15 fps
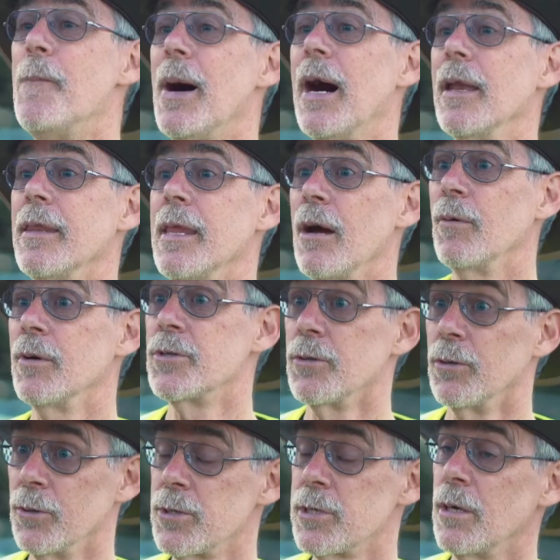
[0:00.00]
But that was
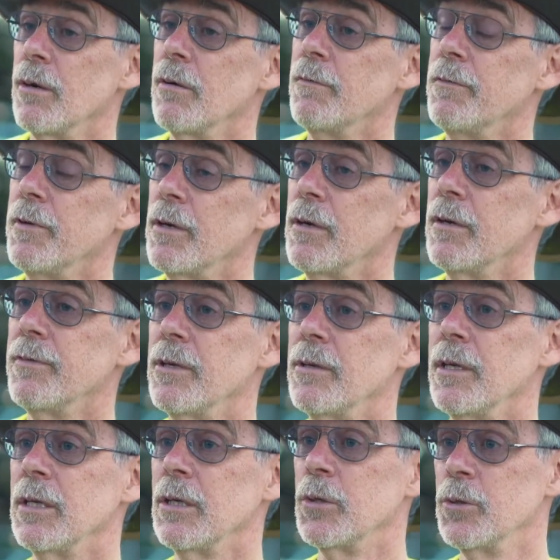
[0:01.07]
also a very,
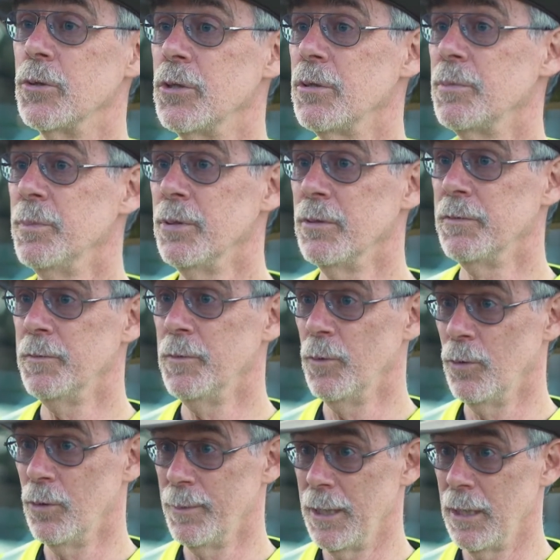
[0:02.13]
very good
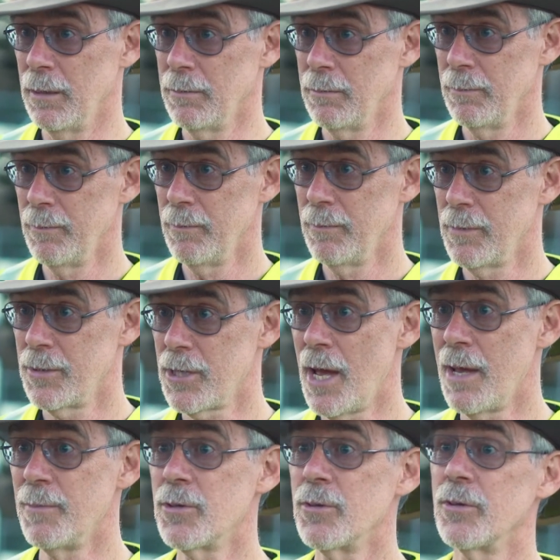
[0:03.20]
performer.
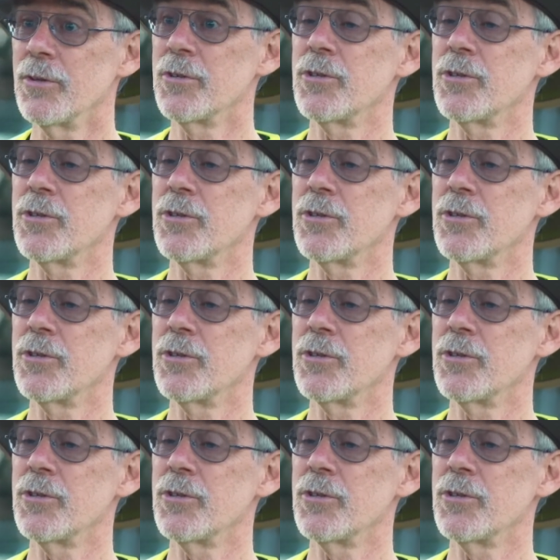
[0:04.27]
Same sort of